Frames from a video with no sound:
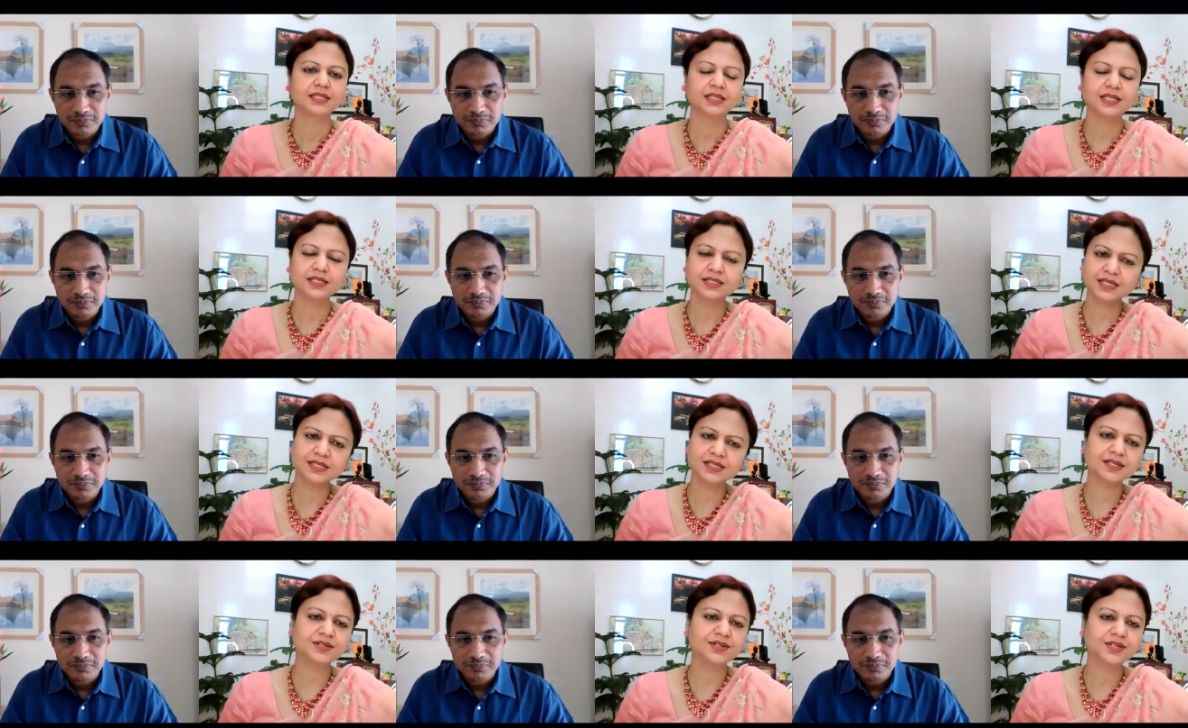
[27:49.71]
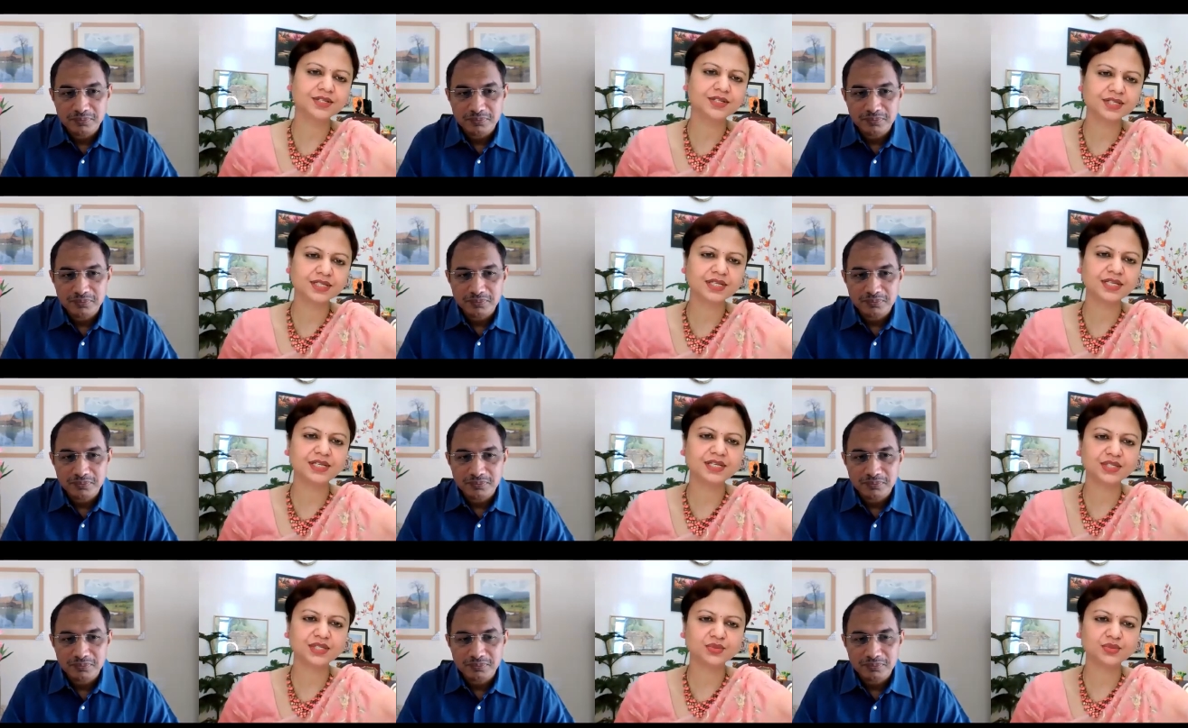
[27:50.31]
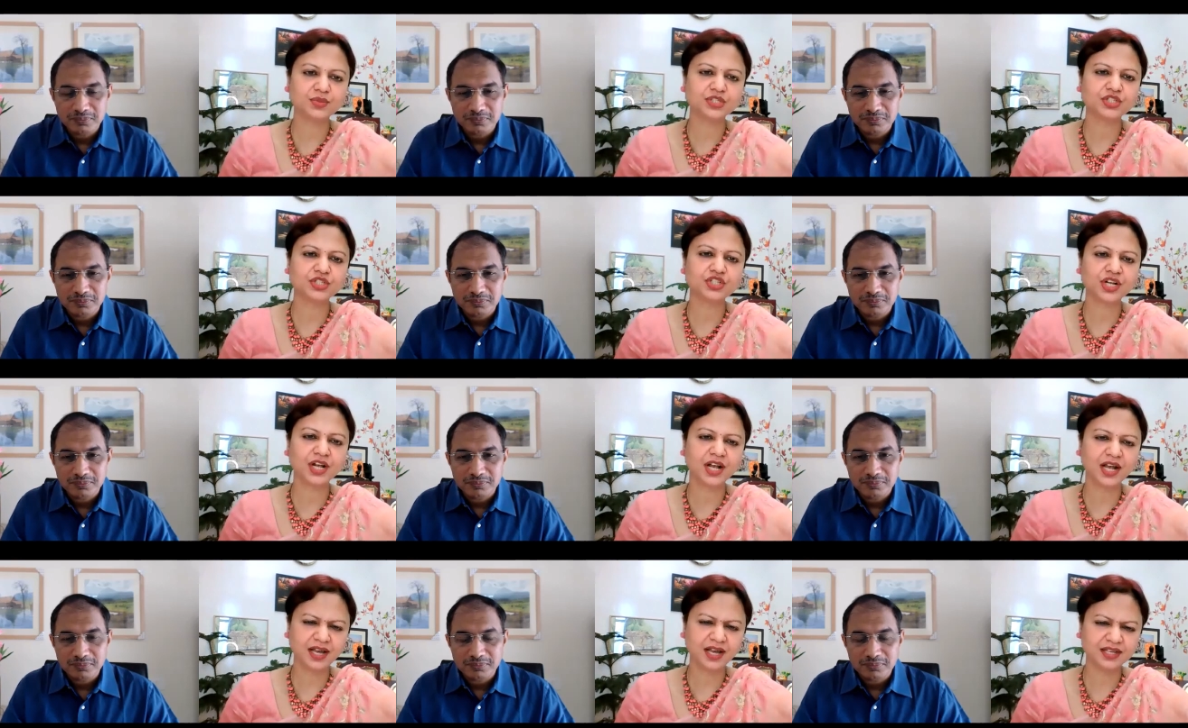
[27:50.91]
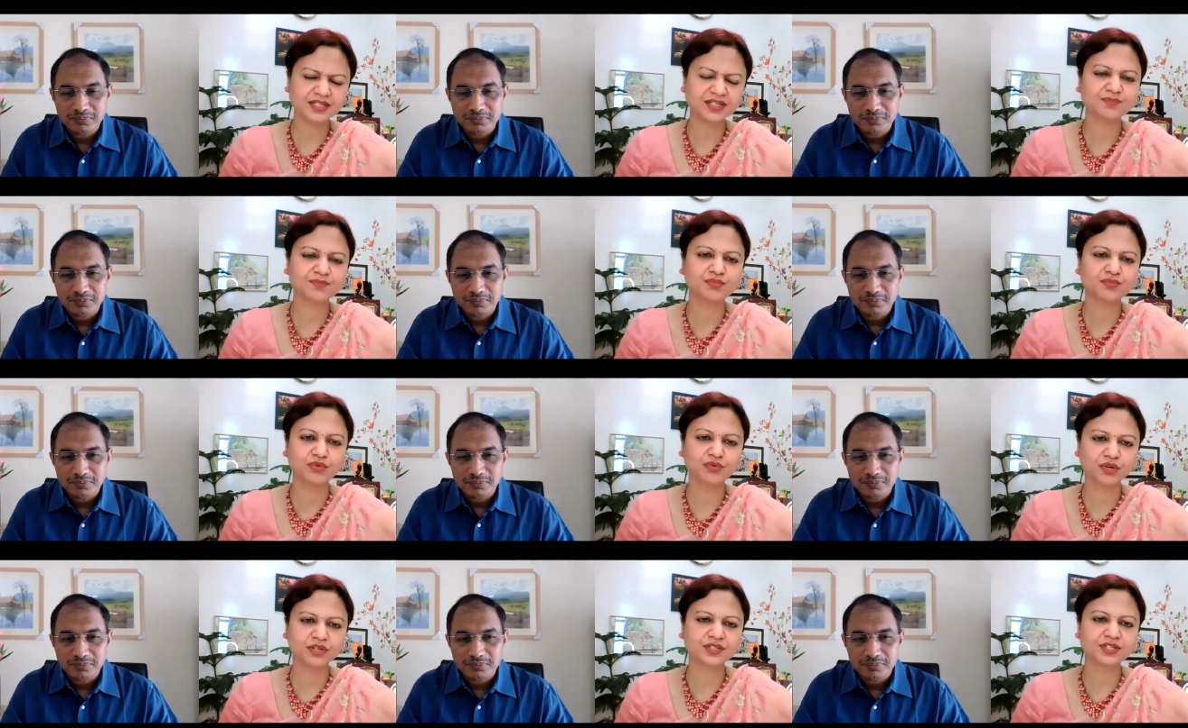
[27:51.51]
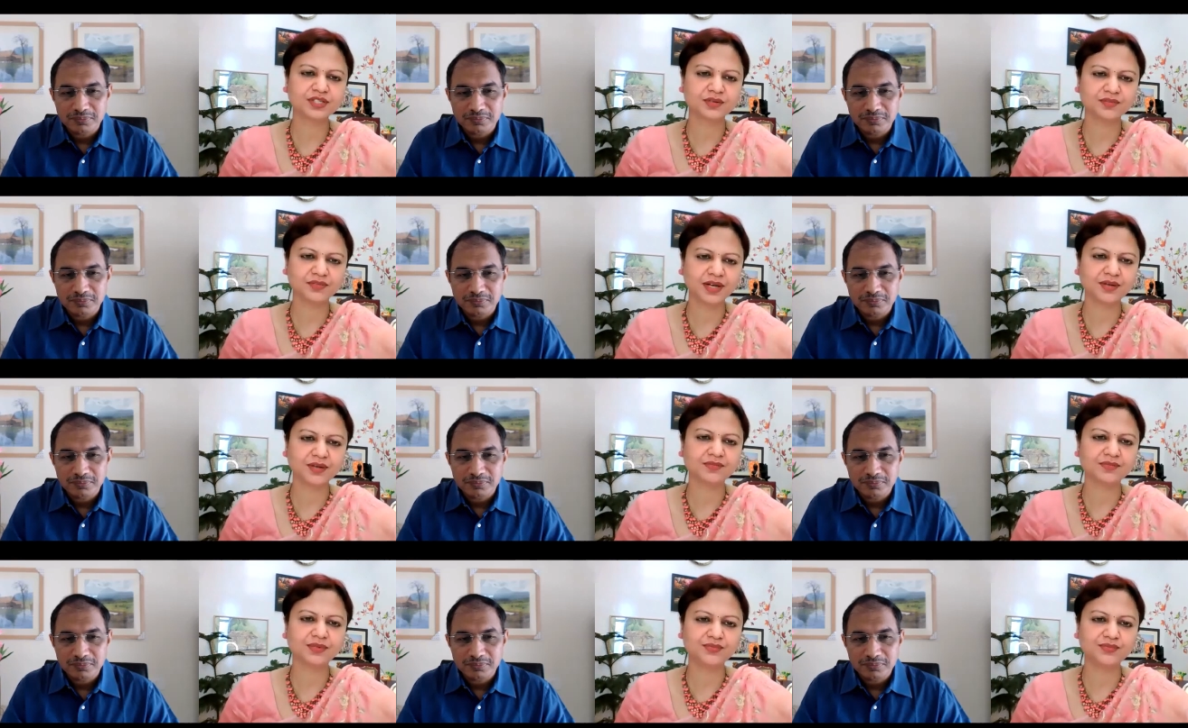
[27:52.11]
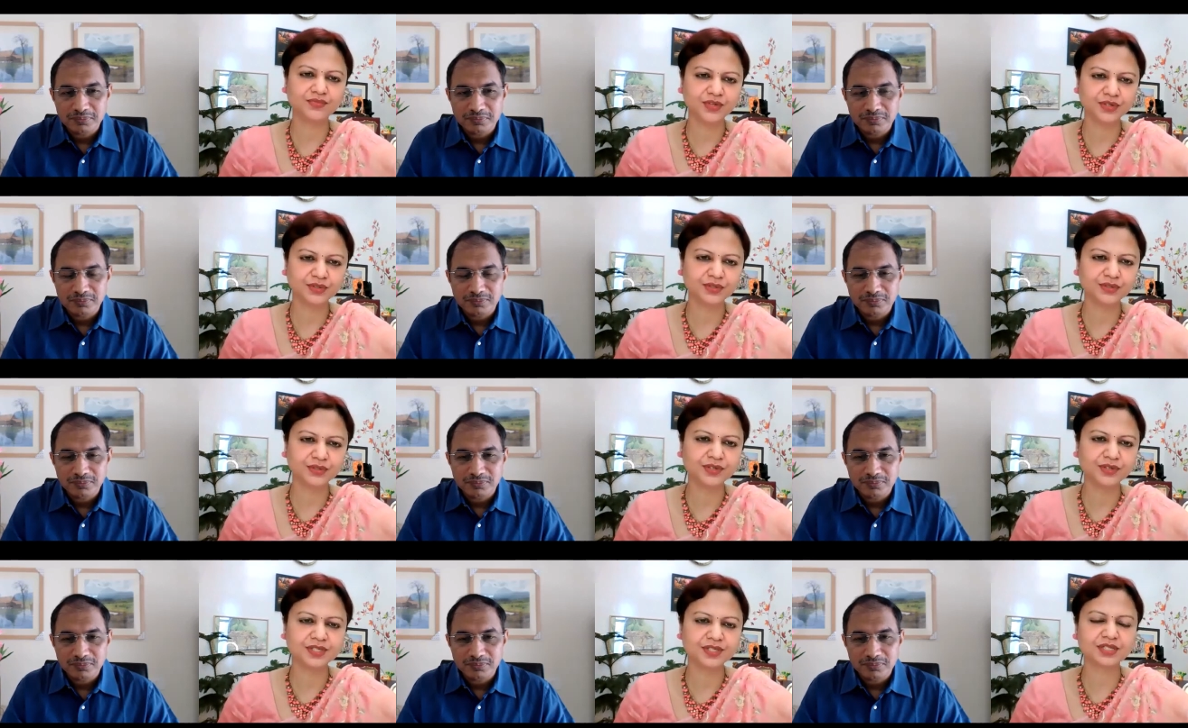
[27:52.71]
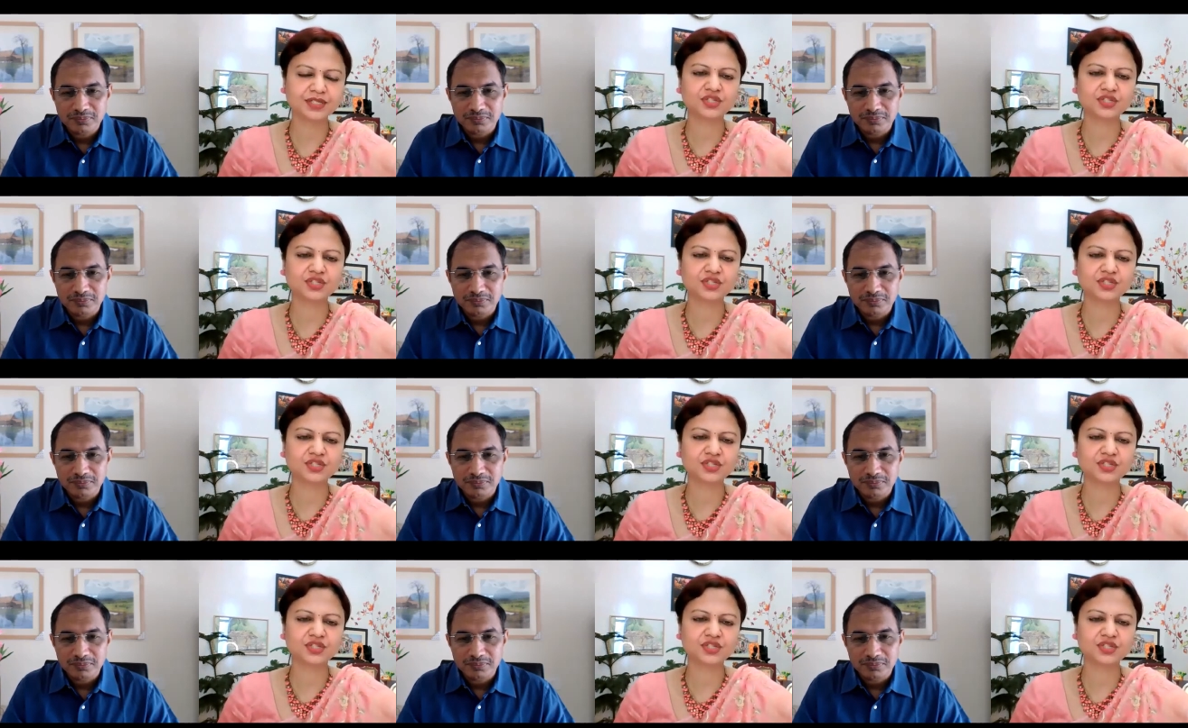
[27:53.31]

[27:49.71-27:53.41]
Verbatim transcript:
Speaker 1: this is a disease which has poor survival figures.